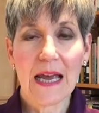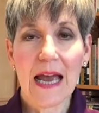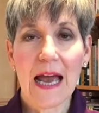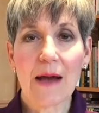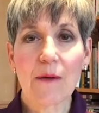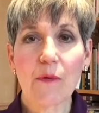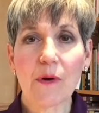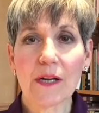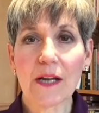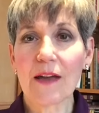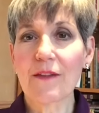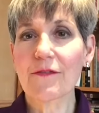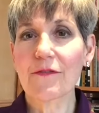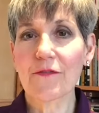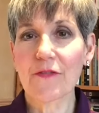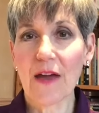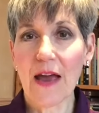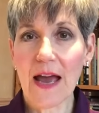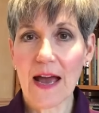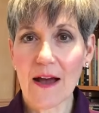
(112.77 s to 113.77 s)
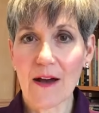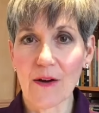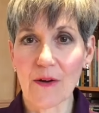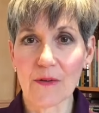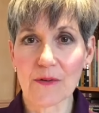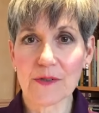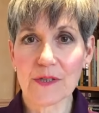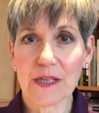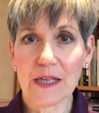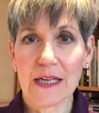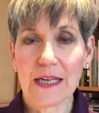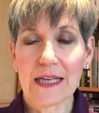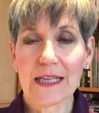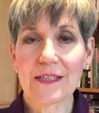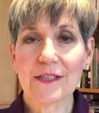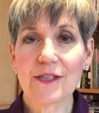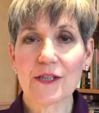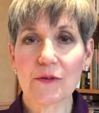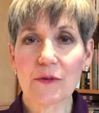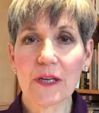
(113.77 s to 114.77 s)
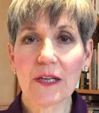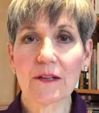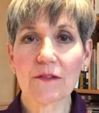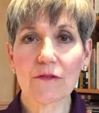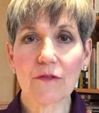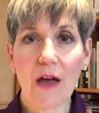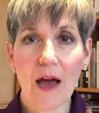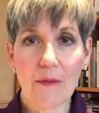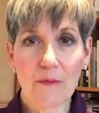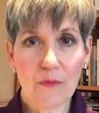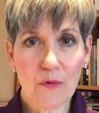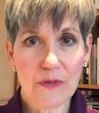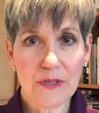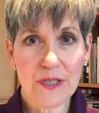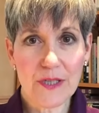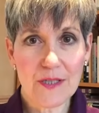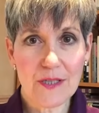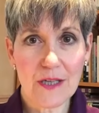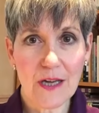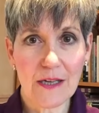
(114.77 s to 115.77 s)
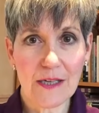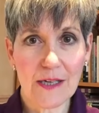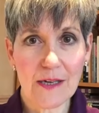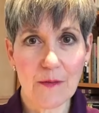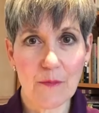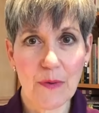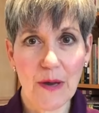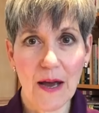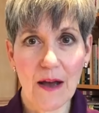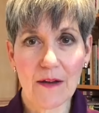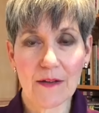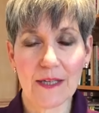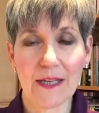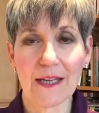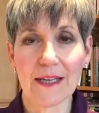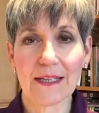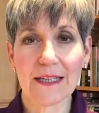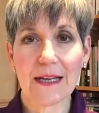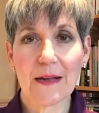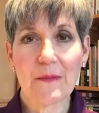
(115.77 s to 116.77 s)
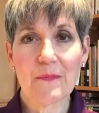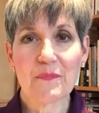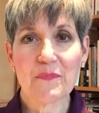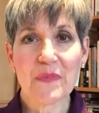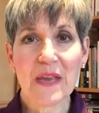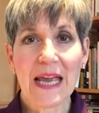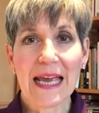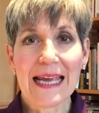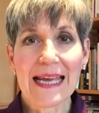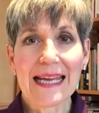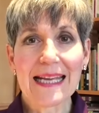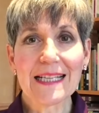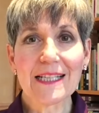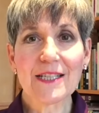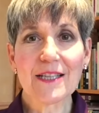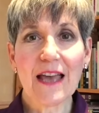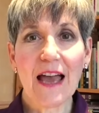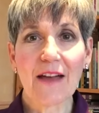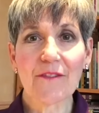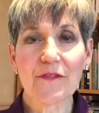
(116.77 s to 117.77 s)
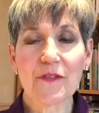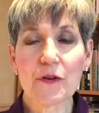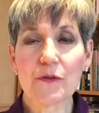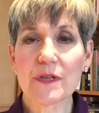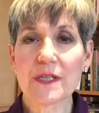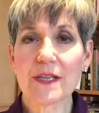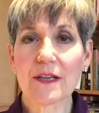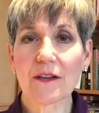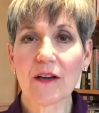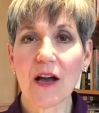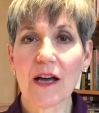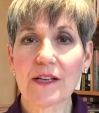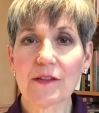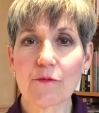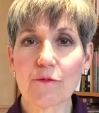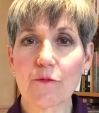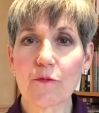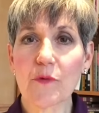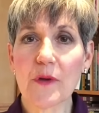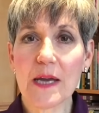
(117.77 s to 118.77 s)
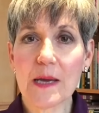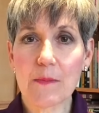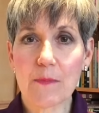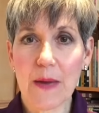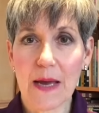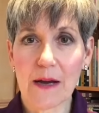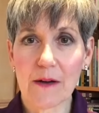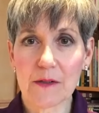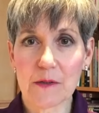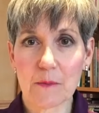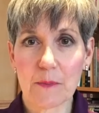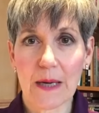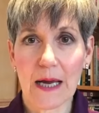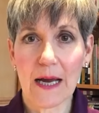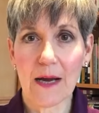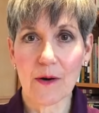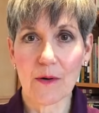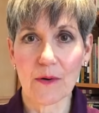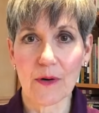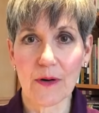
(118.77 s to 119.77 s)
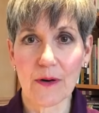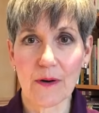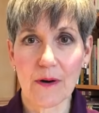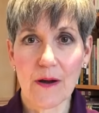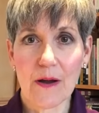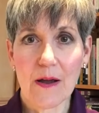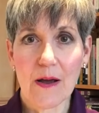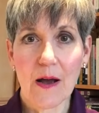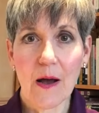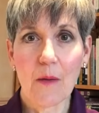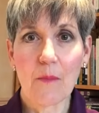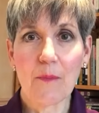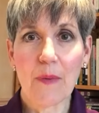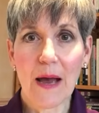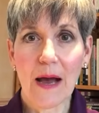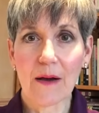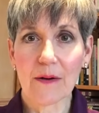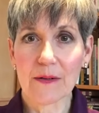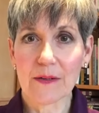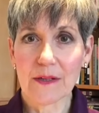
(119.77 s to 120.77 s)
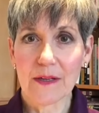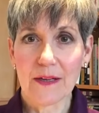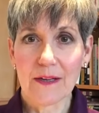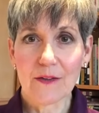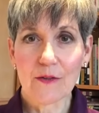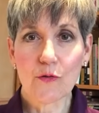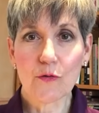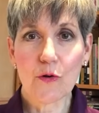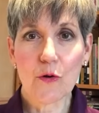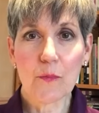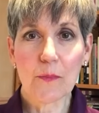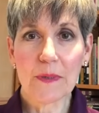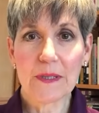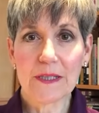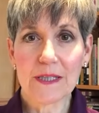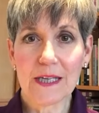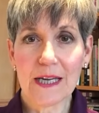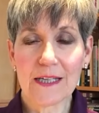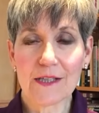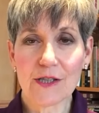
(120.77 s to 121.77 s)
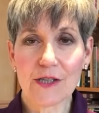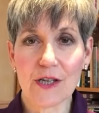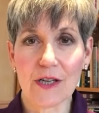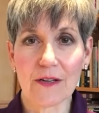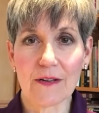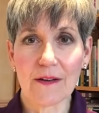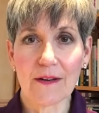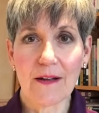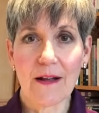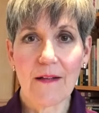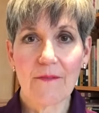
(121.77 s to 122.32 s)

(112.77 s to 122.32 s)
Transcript: And what I found in doing a lot more study about it is that there is a kind of rebound power about group intention